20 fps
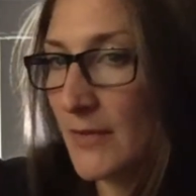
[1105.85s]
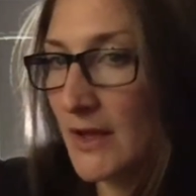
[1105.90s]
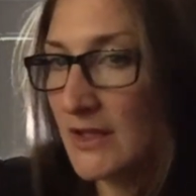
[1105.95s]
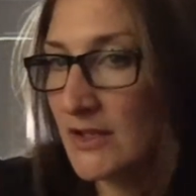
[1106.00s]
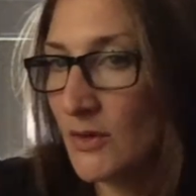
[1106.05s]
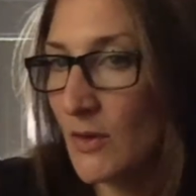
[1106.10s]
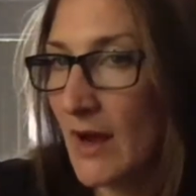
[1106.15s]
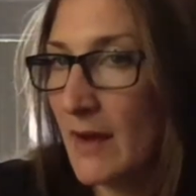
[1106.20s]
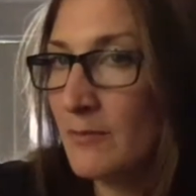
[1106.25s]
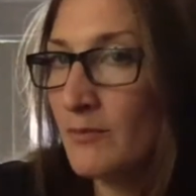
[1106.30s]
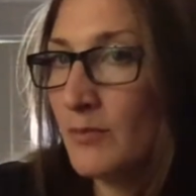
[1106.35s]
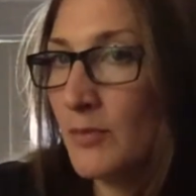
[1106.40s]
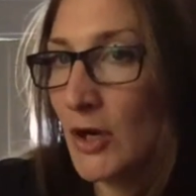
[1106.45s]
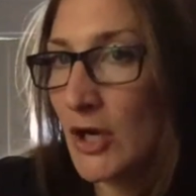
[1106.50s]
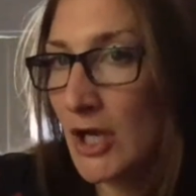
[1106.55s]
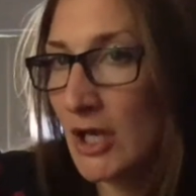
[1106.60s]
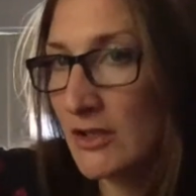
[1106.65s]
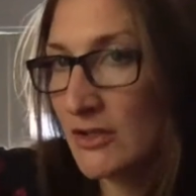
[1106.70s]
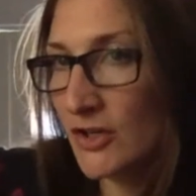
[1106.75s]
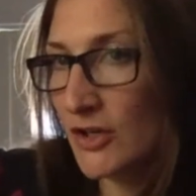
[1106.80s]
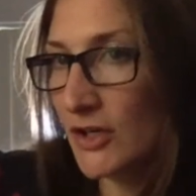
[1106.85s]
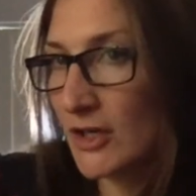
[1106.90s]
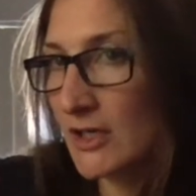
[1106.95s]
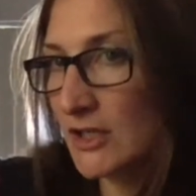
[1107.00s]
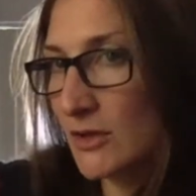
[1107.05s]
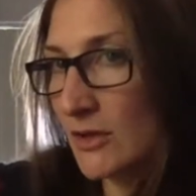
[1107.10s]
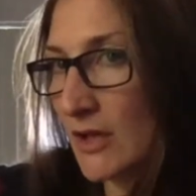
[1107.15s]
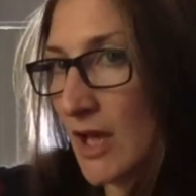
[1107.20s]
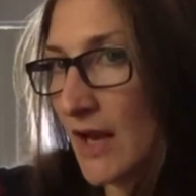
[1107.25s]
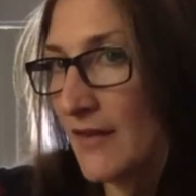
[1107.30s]
So I booked her
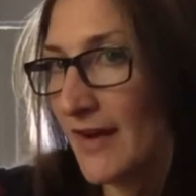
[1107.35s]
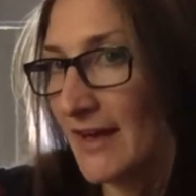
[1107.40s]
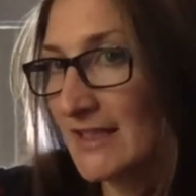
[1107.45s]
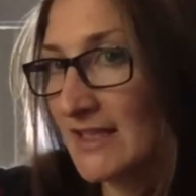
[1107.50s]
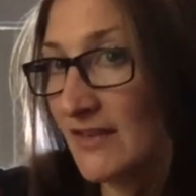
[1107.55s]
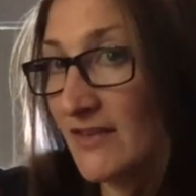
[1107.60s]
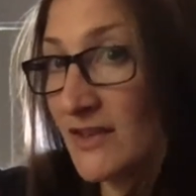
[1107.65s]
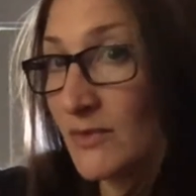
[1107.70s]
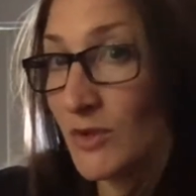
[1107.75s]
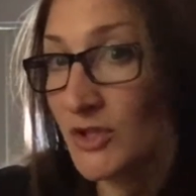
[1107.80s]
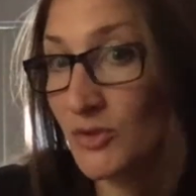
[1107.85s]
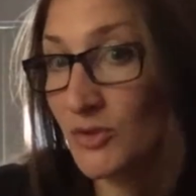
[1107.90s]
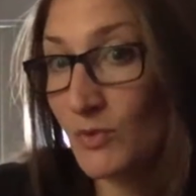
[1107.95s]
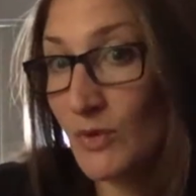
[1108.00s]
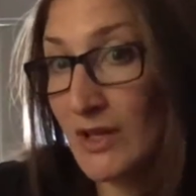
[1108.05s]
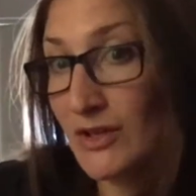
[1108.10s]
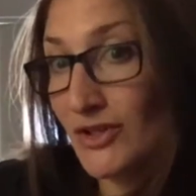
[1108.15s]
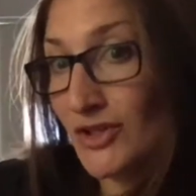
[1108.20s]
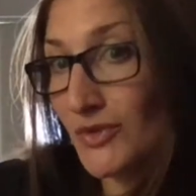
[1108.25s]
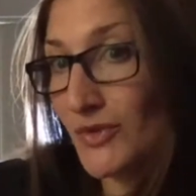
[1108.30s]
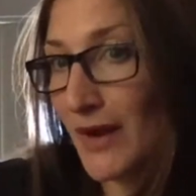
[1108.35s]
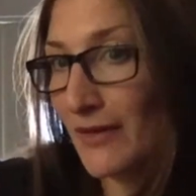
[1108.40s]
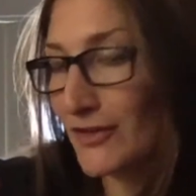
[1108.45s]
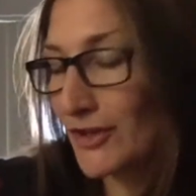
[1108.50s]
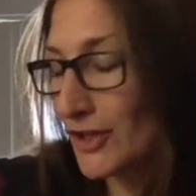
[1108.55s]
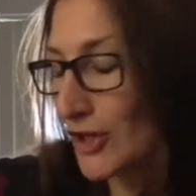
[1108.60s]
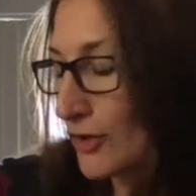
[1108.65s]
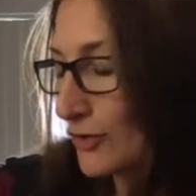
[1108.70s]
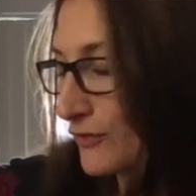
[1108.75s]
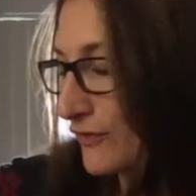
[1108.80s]
into a lot of activities, which we do have to
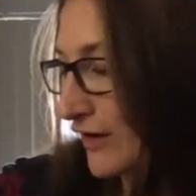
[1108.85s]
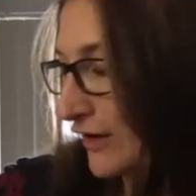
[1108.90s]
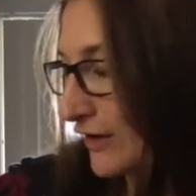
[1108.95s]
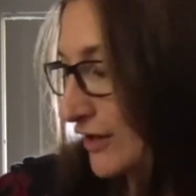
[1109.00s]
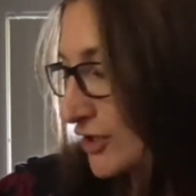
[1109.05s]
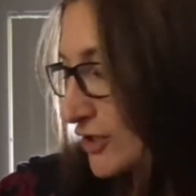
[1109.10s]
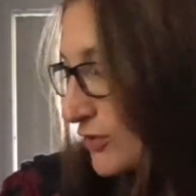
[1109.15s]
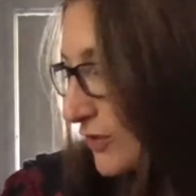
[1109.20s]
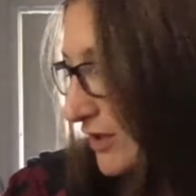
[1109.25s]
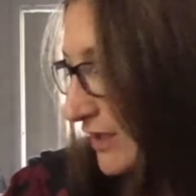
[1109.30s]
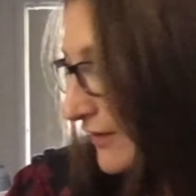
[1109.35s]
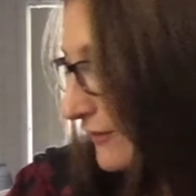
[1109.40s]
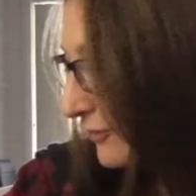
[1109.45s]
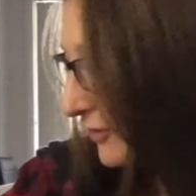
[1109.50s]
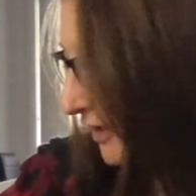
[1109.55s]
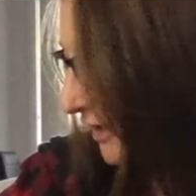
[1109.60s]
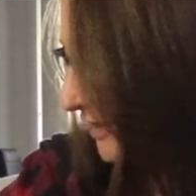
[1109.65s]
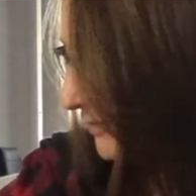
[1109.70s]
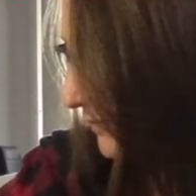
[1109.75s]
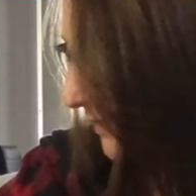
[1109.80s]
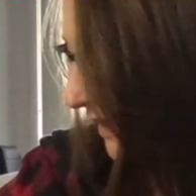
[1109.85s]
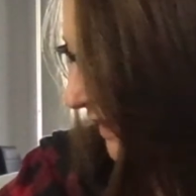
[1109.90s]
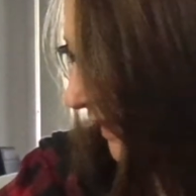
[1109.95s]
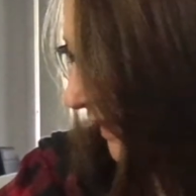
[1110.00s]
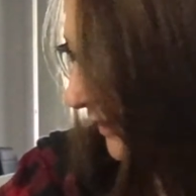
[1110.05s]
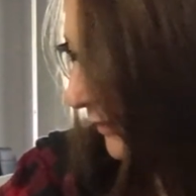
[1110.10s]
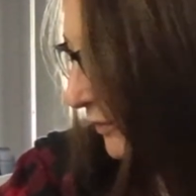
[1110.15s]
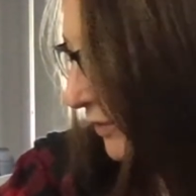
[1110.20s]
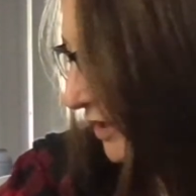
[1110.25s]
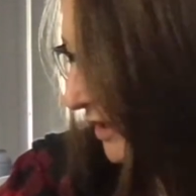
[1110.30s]
go very shortly for, because we
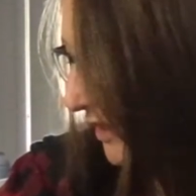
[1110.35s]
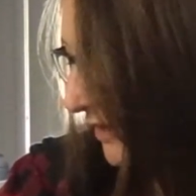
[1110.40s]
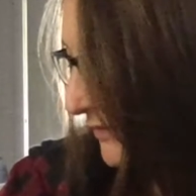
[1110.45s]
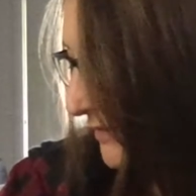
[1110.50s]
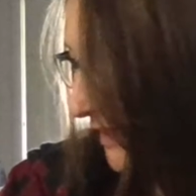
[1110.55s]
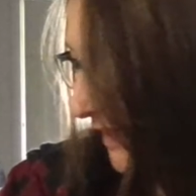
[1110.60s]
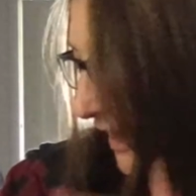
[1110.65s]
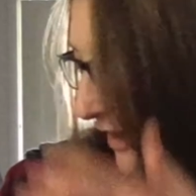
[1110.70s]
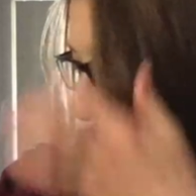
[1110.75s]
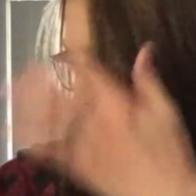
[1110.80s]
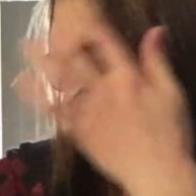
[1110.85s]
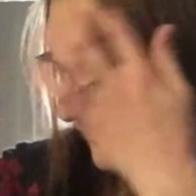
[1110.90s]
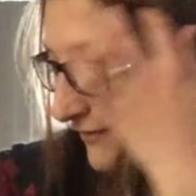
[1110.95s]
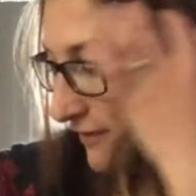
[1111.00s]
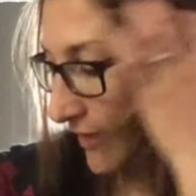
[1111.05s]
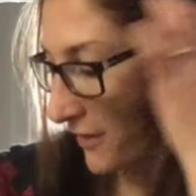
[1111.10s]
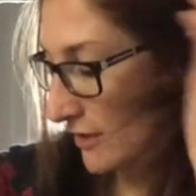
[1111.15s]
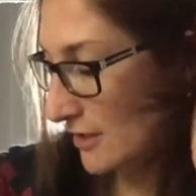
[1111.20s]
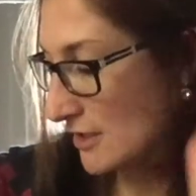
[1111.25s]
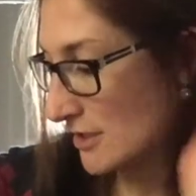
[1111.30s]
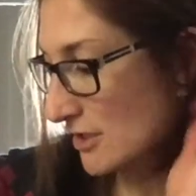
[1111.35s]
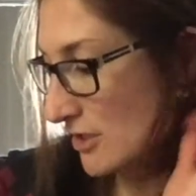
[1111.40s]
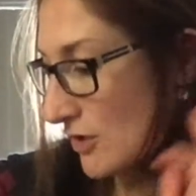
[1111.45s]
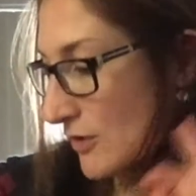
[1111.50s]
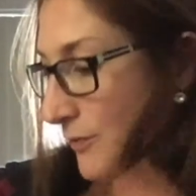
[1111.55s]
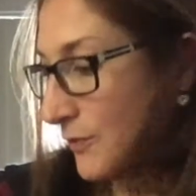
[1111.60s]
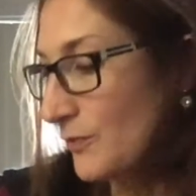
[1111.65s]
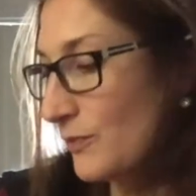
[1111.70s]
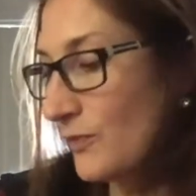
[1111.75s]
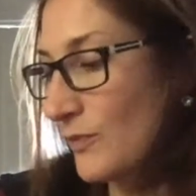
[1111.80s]
get a workout together very
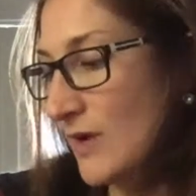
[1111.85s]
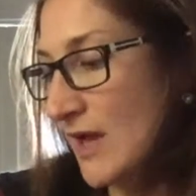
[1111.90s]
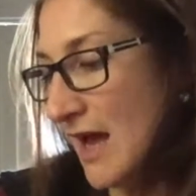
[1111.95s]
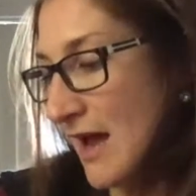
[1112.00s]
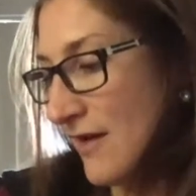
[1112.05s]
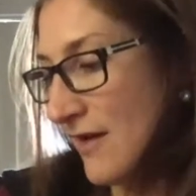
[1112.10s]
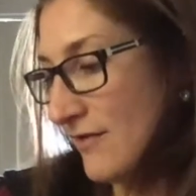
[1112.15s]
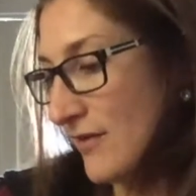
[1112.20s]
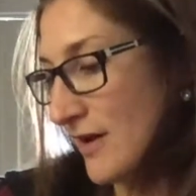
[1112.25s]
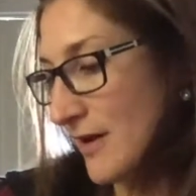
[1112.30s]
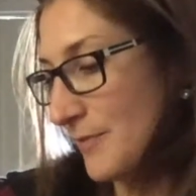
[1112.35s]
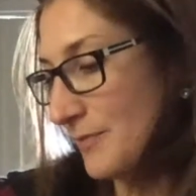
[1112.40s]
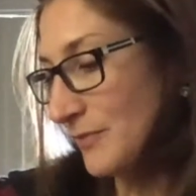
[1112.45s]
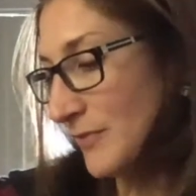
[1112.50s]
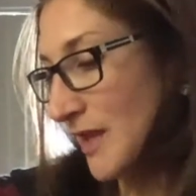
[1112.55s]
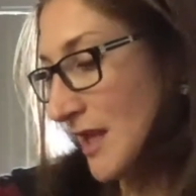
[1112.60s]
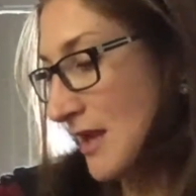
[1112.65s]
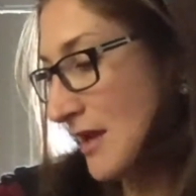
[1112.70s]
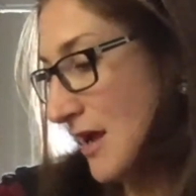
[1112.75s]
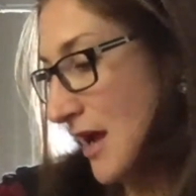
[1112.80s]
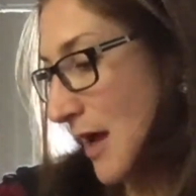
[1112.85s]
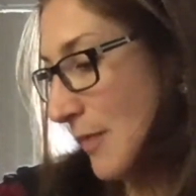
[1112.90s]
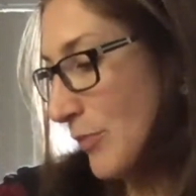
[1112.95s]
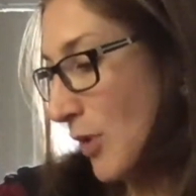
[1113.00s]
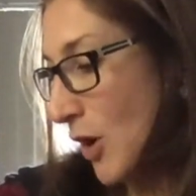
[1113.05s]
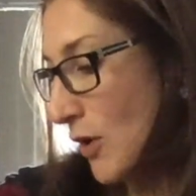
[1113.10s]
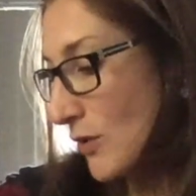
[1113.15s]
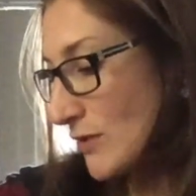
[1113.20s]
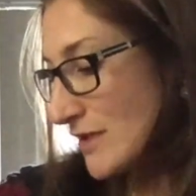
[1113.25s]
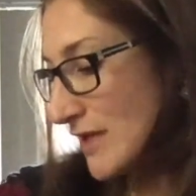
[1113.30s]
soon. We have a
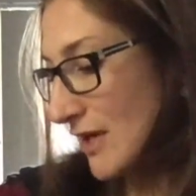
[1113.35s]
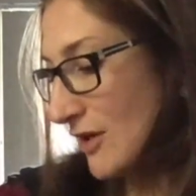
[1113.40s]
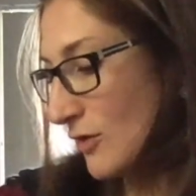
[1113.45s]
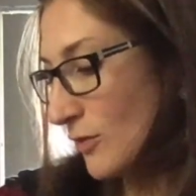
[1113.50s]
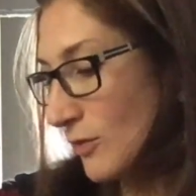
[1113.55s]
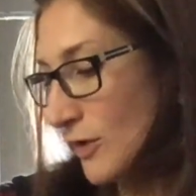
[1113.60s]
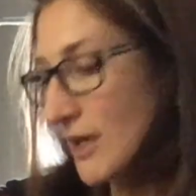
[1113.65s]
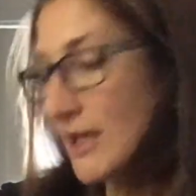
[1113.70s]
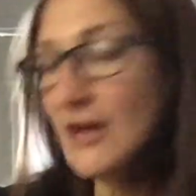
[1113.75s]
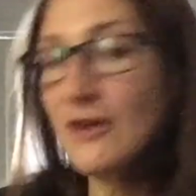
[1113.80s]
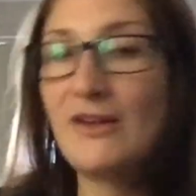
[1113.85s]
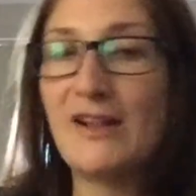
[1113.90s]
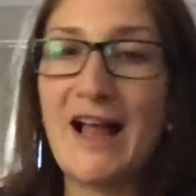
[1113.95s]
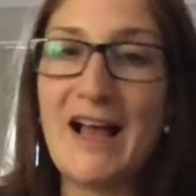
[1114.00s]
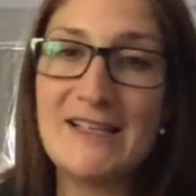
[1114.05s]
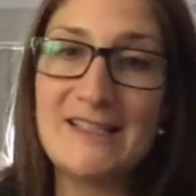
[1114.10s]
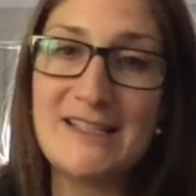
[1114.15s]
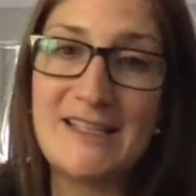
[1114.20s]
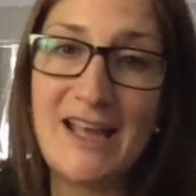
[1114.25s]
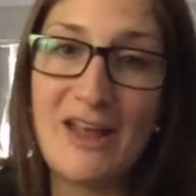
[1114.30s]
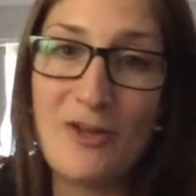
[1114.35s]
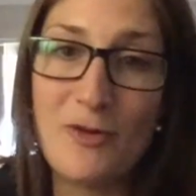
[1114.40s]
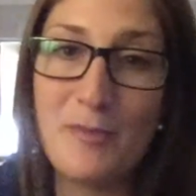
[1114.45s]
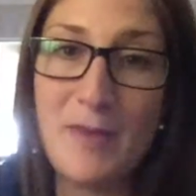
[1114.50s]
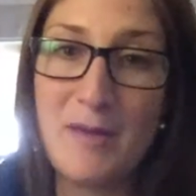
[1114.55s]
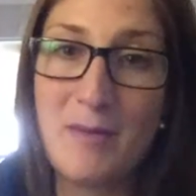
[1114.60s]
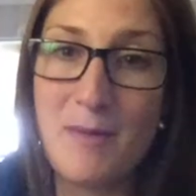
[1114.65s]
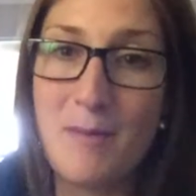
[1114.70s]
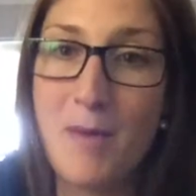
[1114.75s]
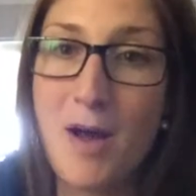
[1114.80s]
postnatal workout class together,
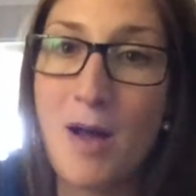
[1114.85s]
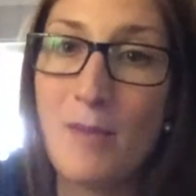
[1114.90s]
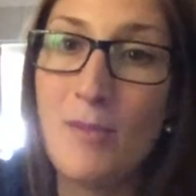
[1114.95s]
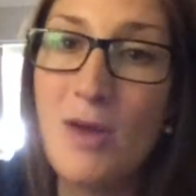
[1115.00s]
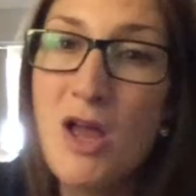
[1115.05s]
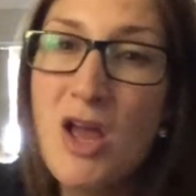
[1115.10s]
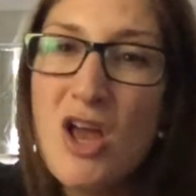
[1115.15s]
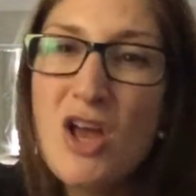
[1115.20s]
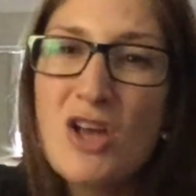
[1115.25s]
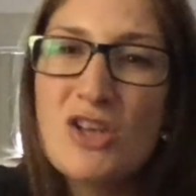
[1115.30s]
baby mom.